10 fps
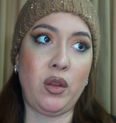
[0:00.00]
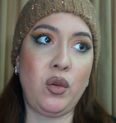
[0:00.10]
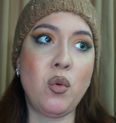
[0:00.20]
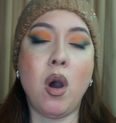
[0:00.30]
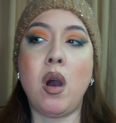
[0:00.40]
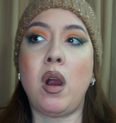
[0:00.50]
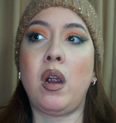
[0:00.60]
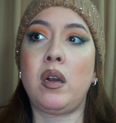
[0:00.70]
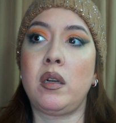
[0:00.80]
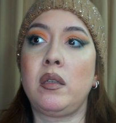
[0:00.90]
you
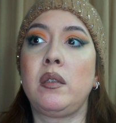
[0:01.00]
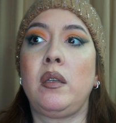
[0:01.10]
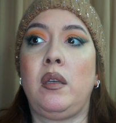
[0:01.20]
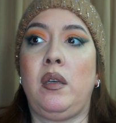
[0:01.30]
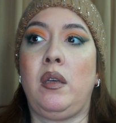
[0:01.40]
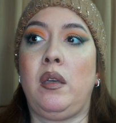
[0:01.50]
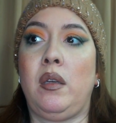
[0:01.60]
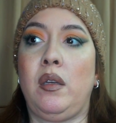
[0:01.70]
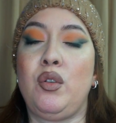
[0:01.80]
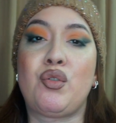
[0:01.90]
are
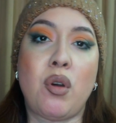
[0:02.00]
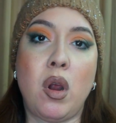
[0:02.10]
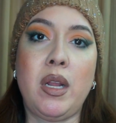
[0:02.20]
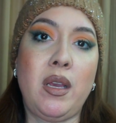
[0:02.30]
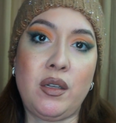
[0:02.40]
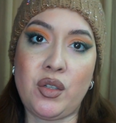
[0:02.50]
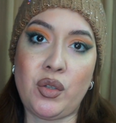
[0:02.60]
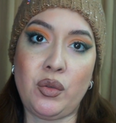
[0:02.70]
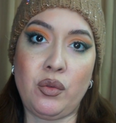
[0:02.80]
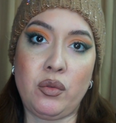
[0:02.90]
drawn
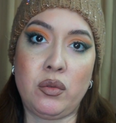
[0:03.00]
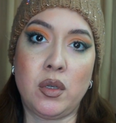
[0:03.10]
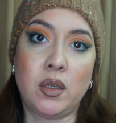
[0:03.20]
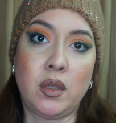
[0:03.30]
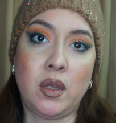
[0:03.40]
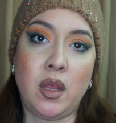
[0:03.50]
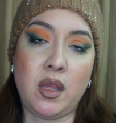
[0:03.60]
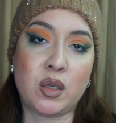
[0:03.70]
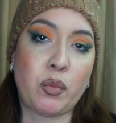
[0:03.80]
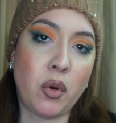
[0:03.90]
into
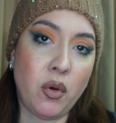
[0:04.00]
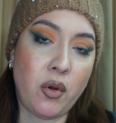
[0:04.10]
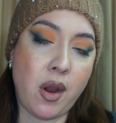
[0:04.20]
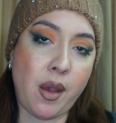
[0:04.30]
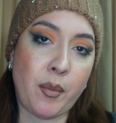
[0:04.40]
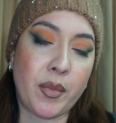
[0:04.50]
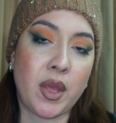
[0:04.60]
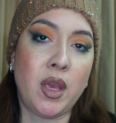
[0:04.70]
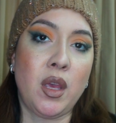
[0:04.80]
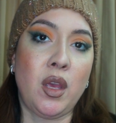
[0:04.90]
this program,
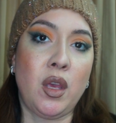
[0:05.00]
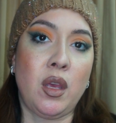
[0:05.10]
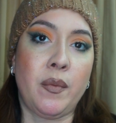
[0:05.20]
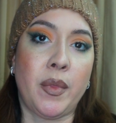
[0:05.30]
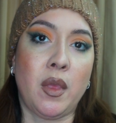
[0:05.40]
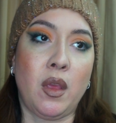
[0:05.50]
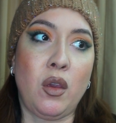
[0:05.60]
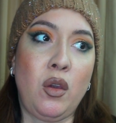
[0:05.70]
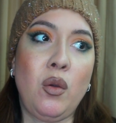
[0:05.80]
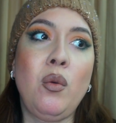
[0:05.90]

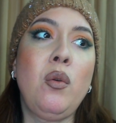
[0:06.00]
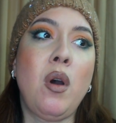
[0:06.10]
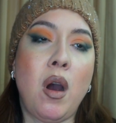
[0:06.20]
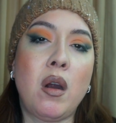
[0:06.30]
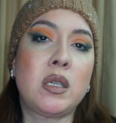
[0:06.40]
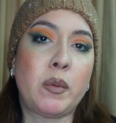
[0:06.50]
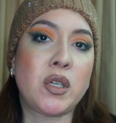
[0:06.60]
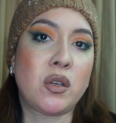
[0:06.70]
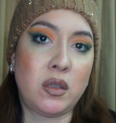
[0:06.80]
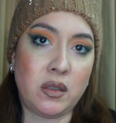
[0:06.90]
you are a
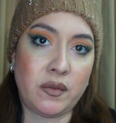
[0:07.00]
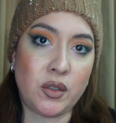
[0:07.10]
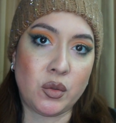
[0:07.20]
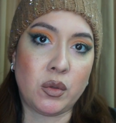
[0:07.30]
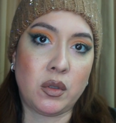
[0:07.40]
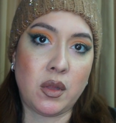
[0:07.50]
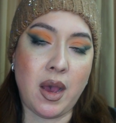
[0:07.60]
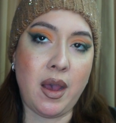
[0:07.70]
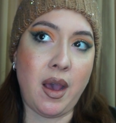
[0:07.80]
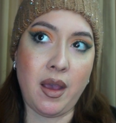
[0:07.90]
special individual.
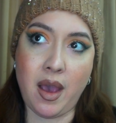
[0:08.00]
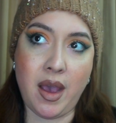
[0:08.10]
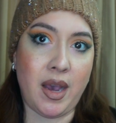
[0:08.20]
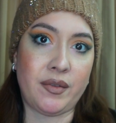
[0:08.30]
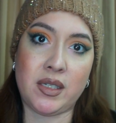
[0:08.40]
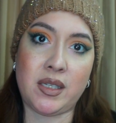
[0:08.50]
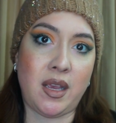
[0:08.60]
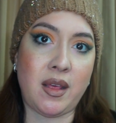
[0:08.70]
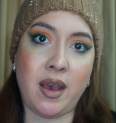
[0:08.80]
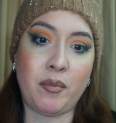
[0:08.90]
I have to
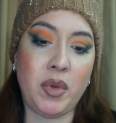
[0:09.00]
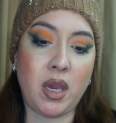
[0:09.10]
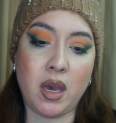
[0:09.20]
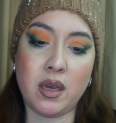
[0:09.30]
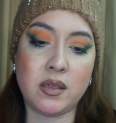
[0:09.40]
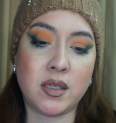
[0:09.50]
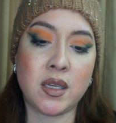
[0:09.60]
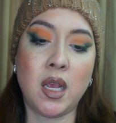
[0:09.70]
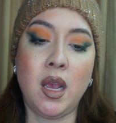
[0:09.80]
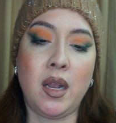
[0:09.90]
say that,
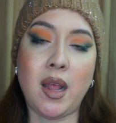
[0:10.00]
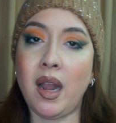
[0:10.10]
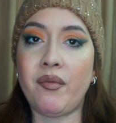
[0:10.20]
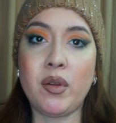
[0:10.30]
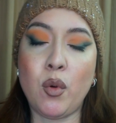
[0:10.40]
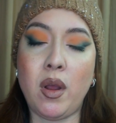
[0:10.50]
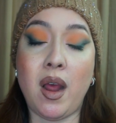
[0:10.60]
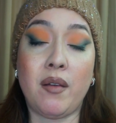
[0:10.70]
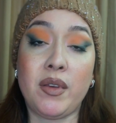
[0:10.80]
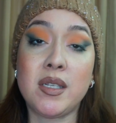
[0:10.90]
because not everyone,
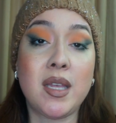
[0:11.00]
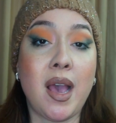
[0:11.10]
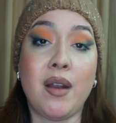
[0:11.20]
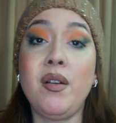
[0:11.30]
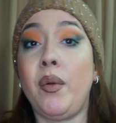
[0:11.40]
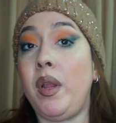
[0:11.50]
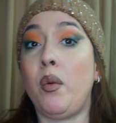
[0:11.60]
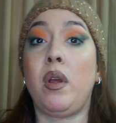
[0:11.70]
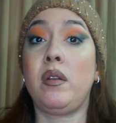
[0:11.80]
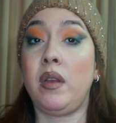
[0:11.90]
obviously, I don't know
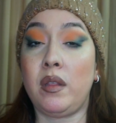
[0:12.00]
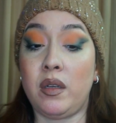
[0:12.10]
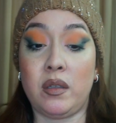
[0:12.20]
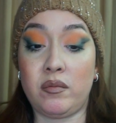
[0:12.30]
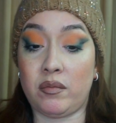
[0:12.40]
anyone in the